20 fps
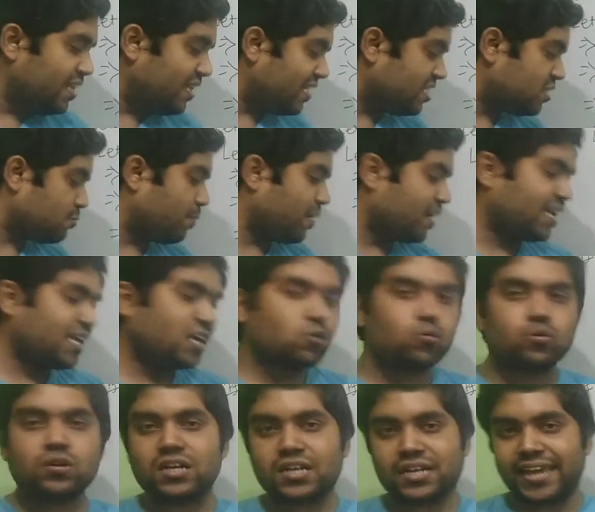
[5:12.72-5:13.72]
this
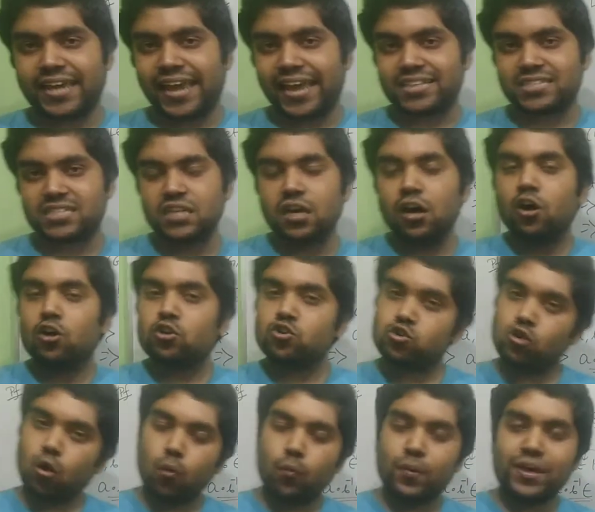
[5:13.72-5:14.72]
particular case.
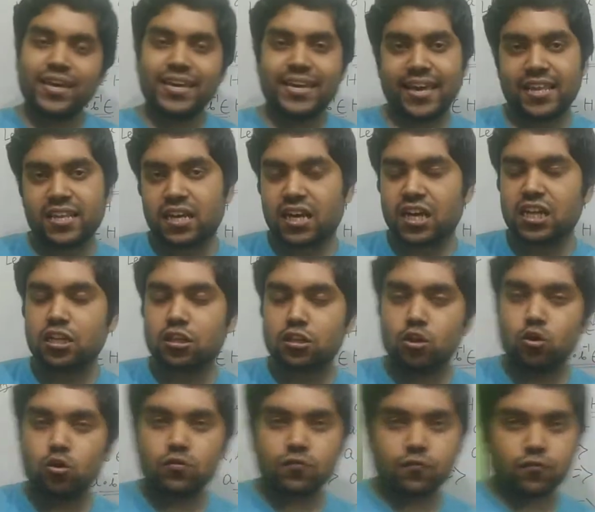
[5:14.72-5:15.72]
So we can
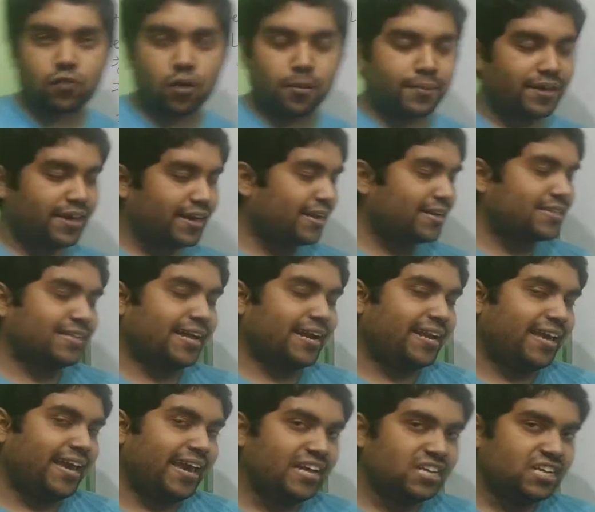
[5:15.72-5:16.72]
conclude from here
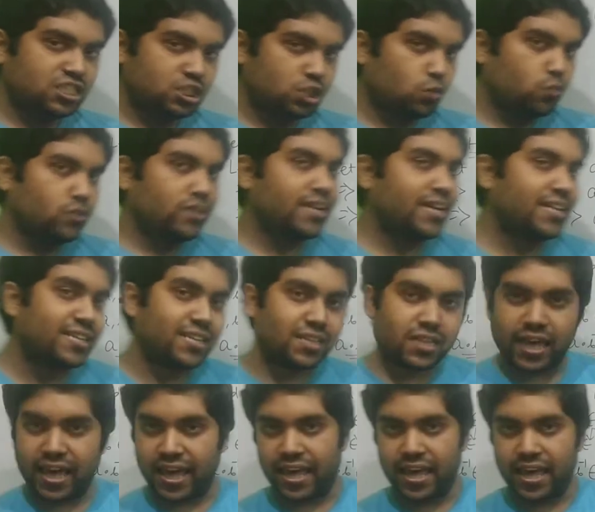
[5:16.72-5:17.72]
that H union
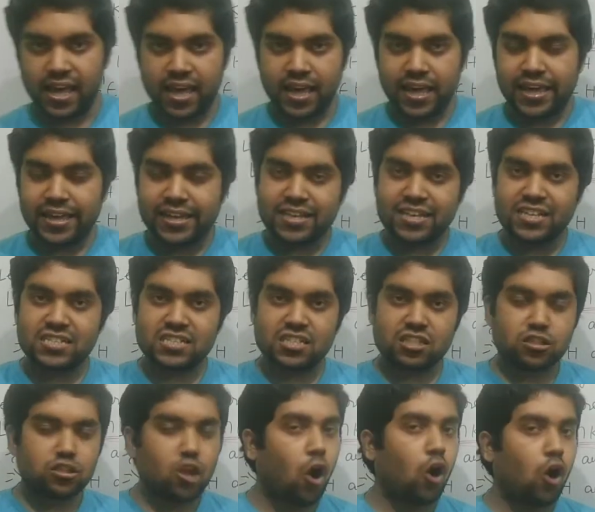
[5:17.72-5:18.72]
K is
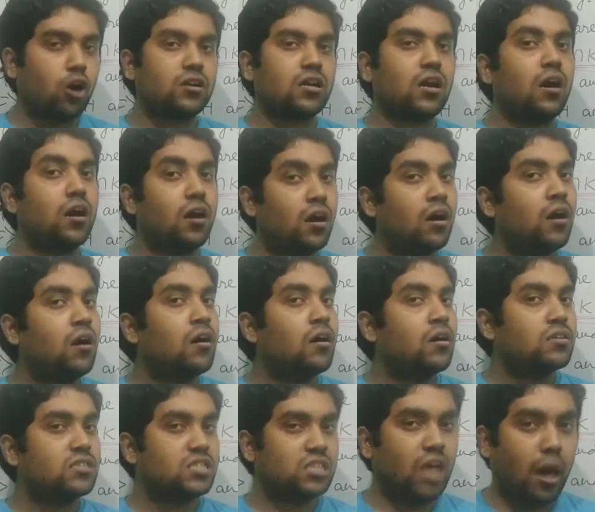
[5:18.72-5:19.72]
not a
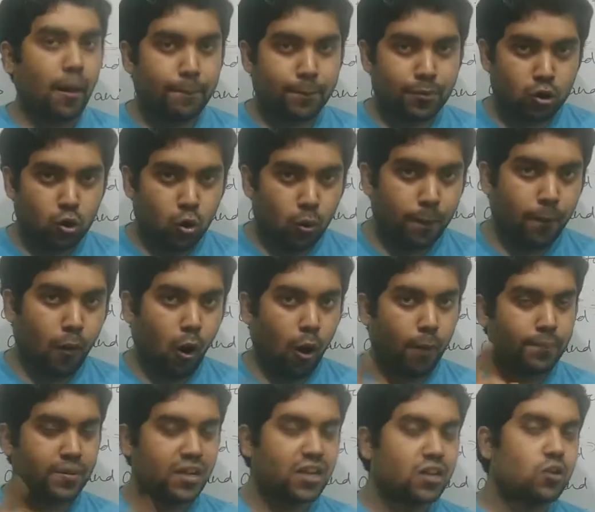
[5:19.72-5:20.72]
subgroup
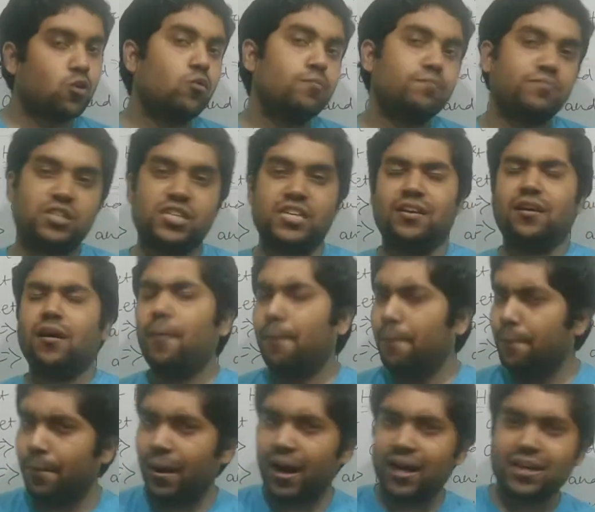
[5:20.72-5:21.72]
of the group G.
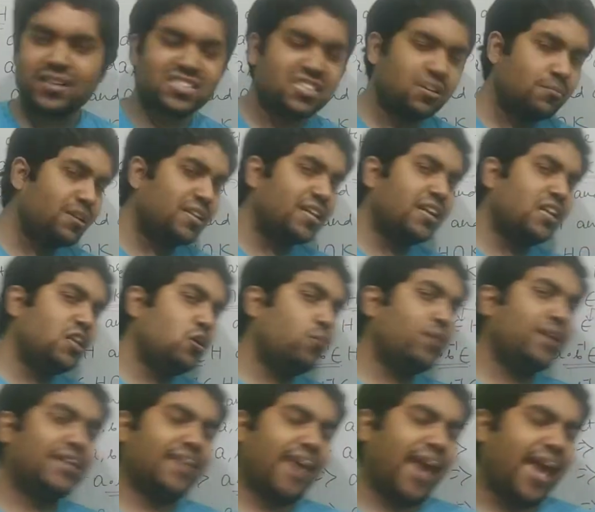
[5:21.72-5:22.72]
But similarly
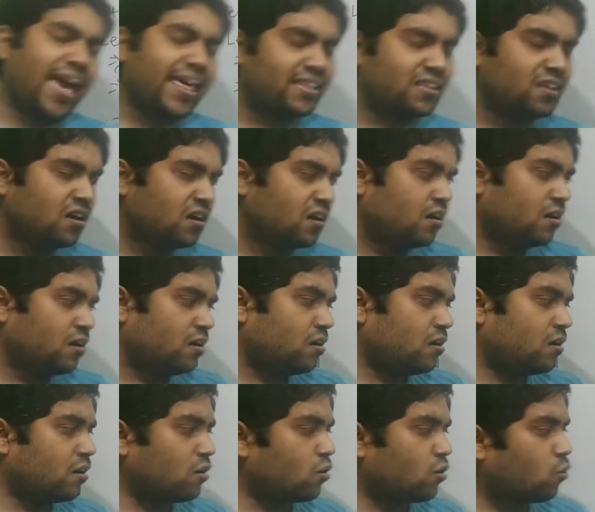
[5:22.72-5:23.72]
we can
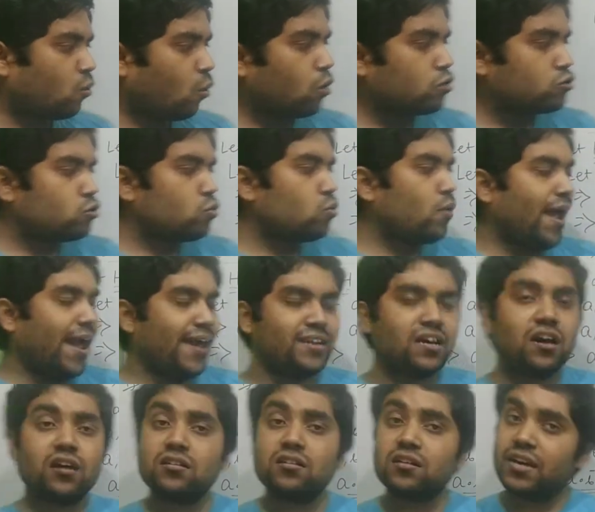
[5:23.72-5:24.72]
go through
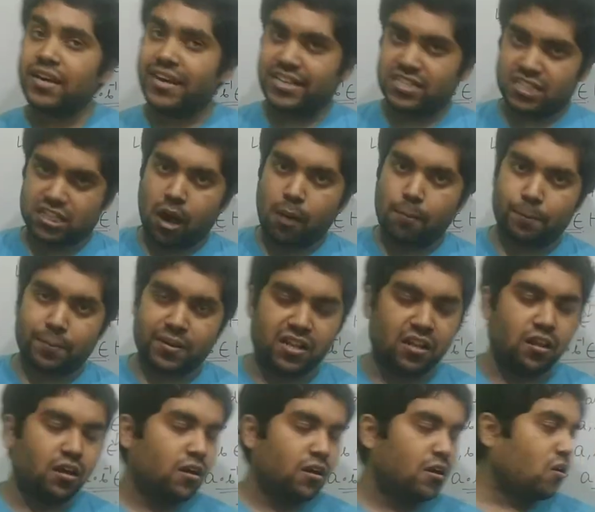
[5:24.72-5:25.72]
another
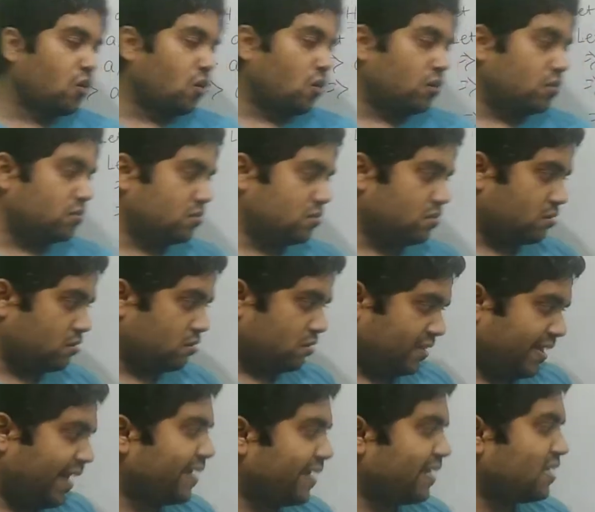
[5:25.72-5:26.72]
example,
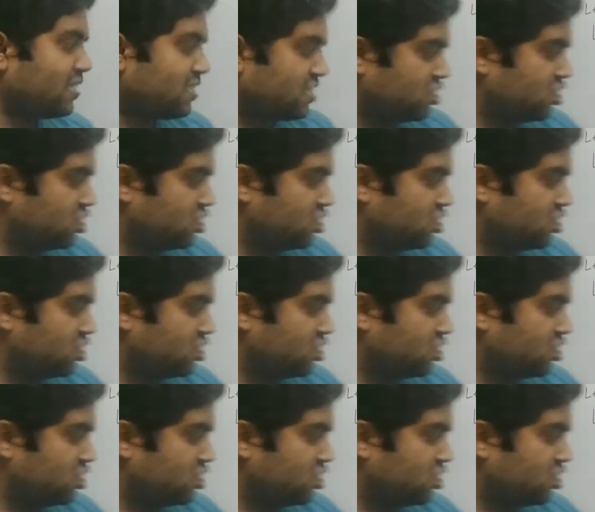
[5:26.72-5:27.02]
that is